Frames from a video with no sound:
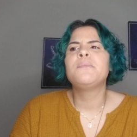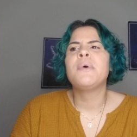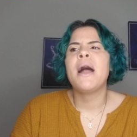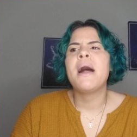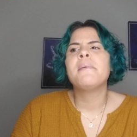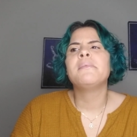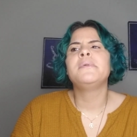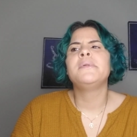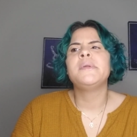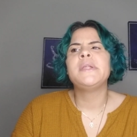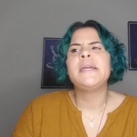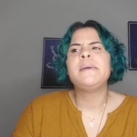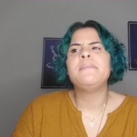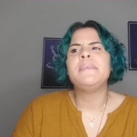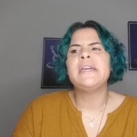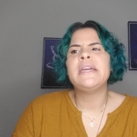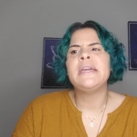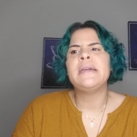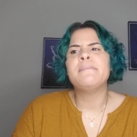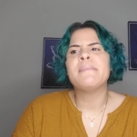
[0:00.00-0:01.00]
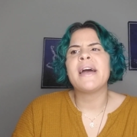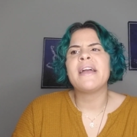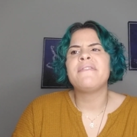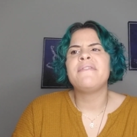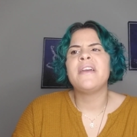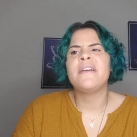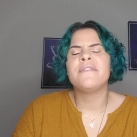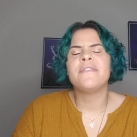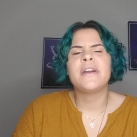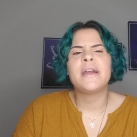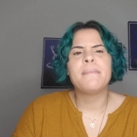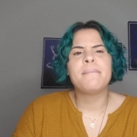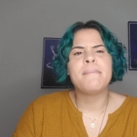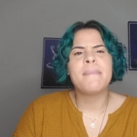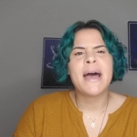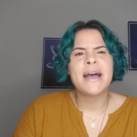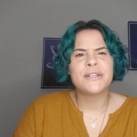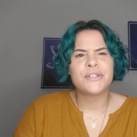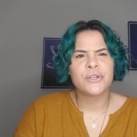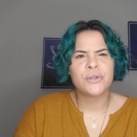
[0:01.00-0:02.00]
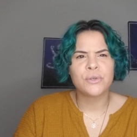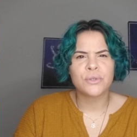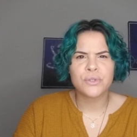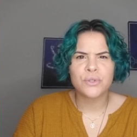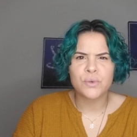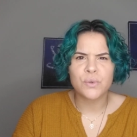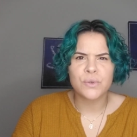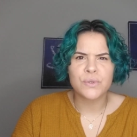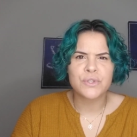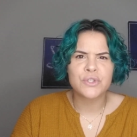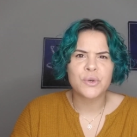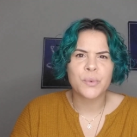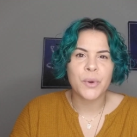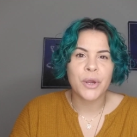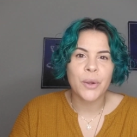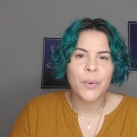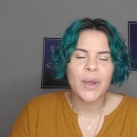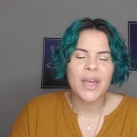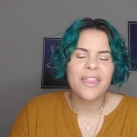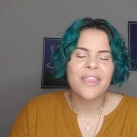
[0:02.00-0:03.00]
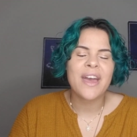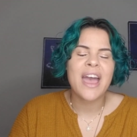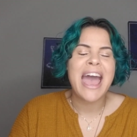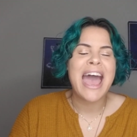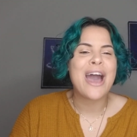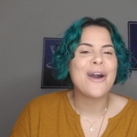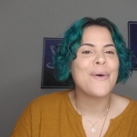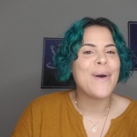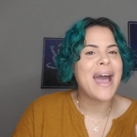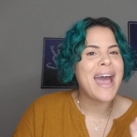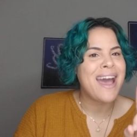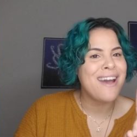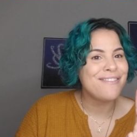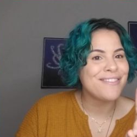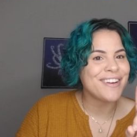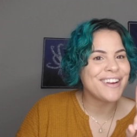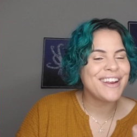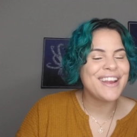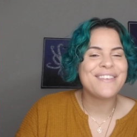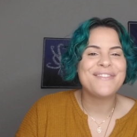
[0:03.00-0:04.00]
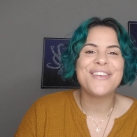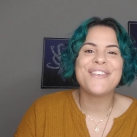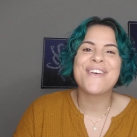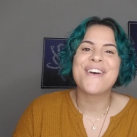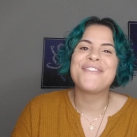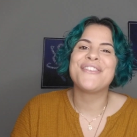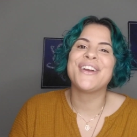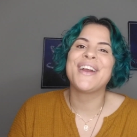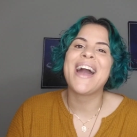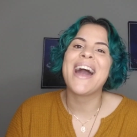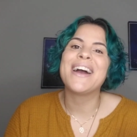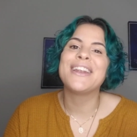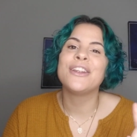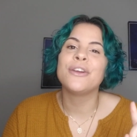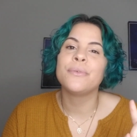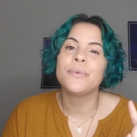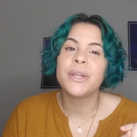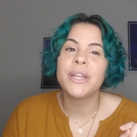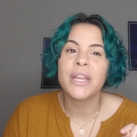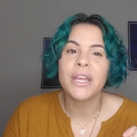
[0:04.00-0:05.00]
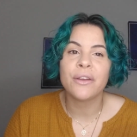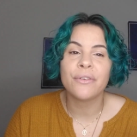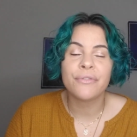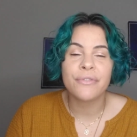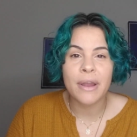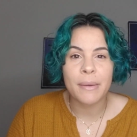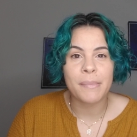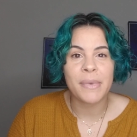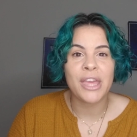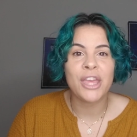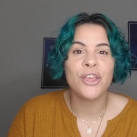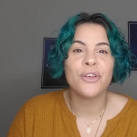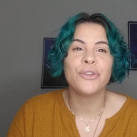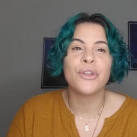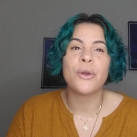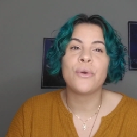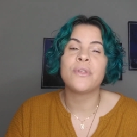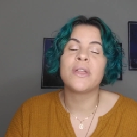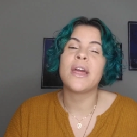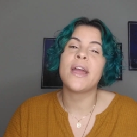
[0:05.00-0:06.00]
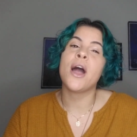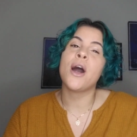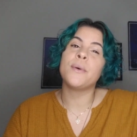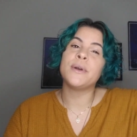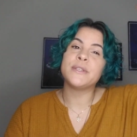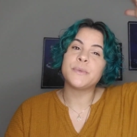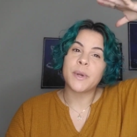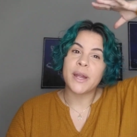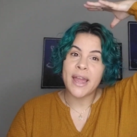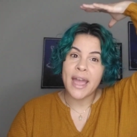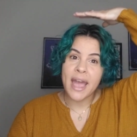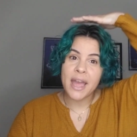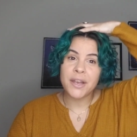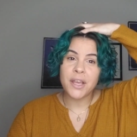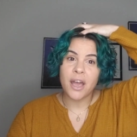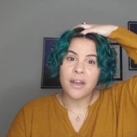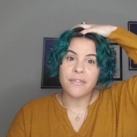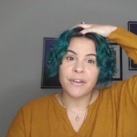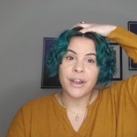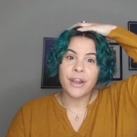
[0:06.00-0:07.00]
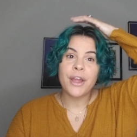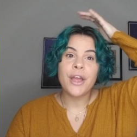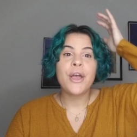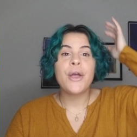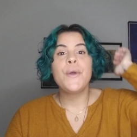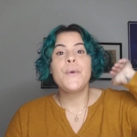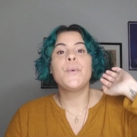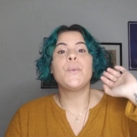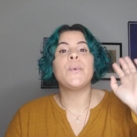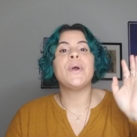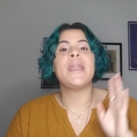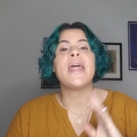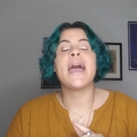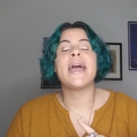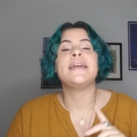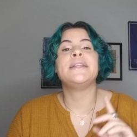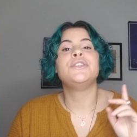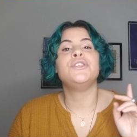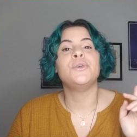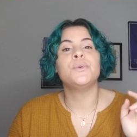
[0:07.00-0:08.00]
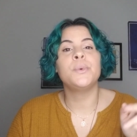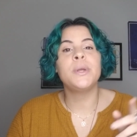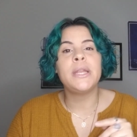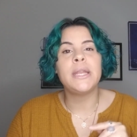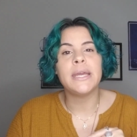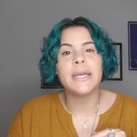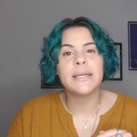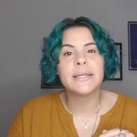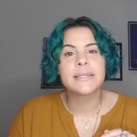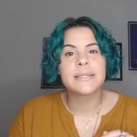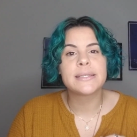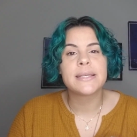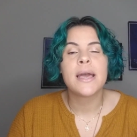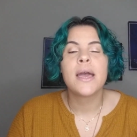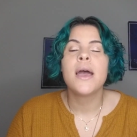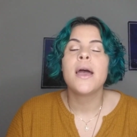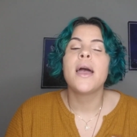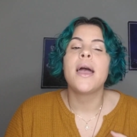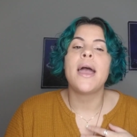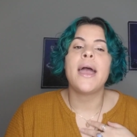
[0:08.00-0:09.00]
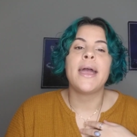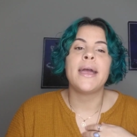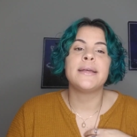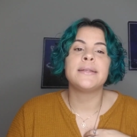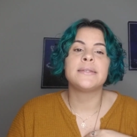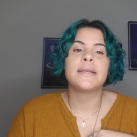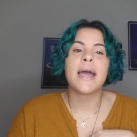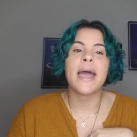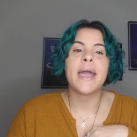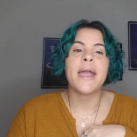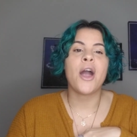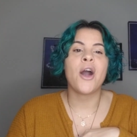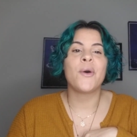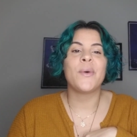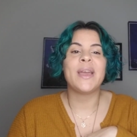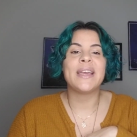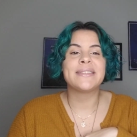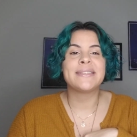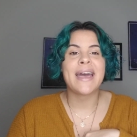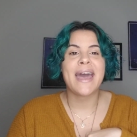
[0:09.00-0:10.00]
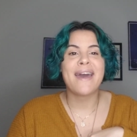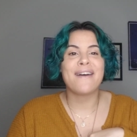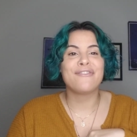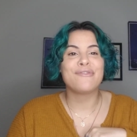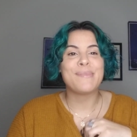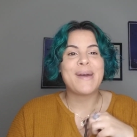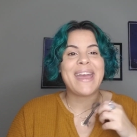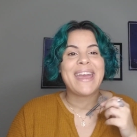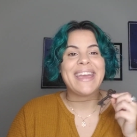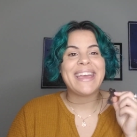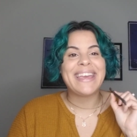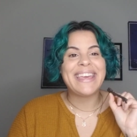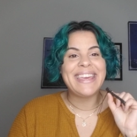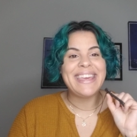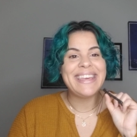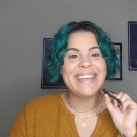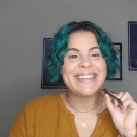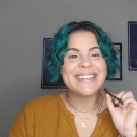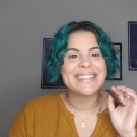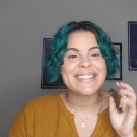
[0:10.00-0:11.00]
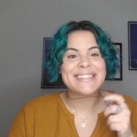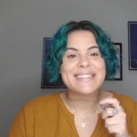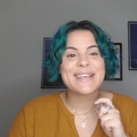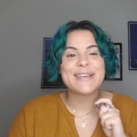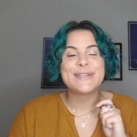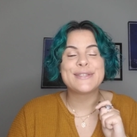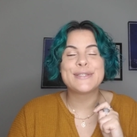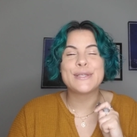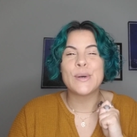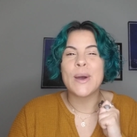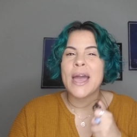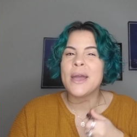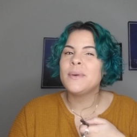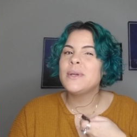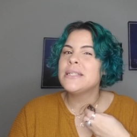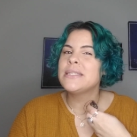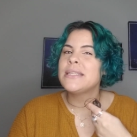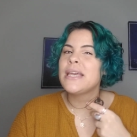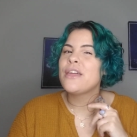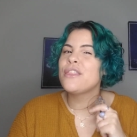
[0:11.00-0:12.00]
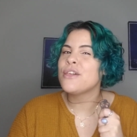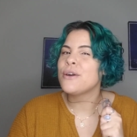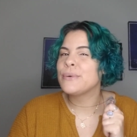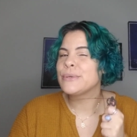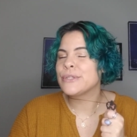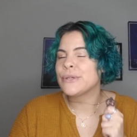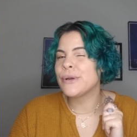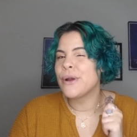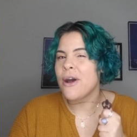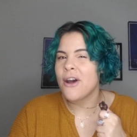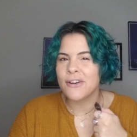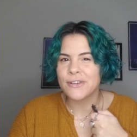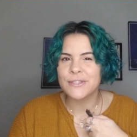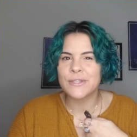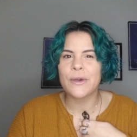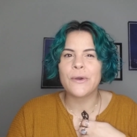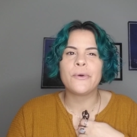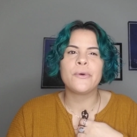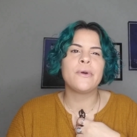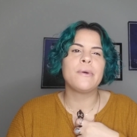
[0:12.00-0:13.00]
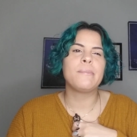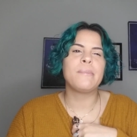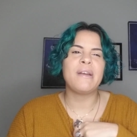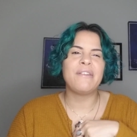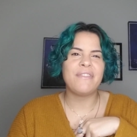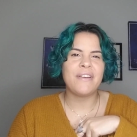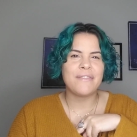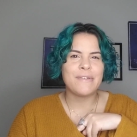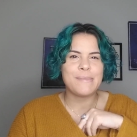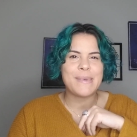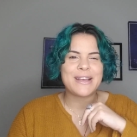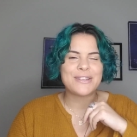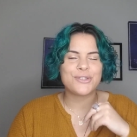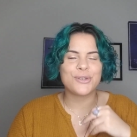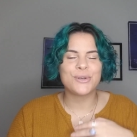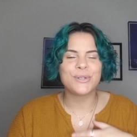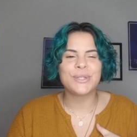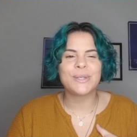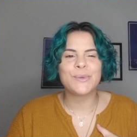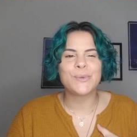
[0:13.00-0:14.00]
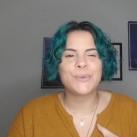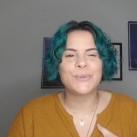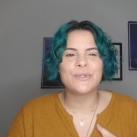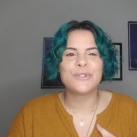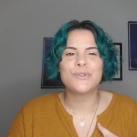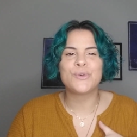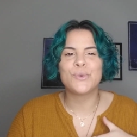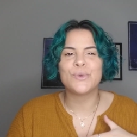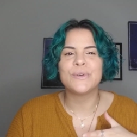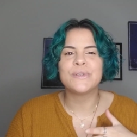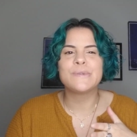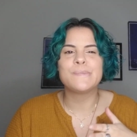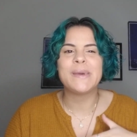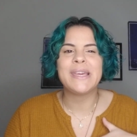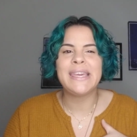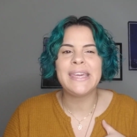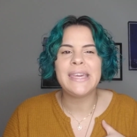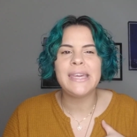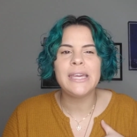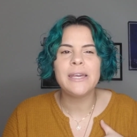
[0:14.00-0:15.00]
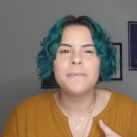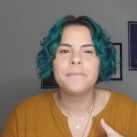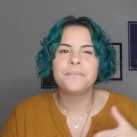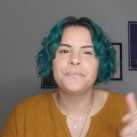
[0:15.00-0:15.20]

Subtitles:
probably be my favorite magical tools to work with. However, if you've ever gotten a reading from me, you'll know that I always wear a head cover when I do readings, and I always have my keys. So I would say those are also my favorite magical tools, my key